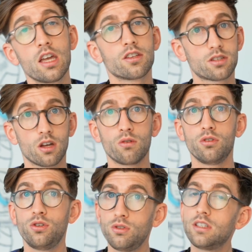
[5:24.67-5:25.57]
So
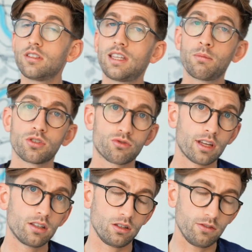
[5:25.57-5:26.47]
you need to
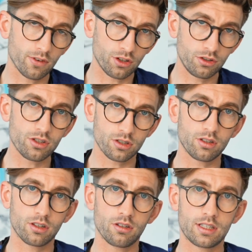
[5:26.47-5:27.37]
demonstrate that you've
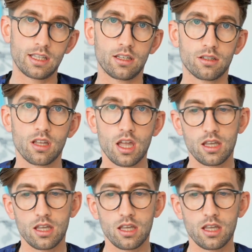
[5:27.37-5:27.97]
understood those things.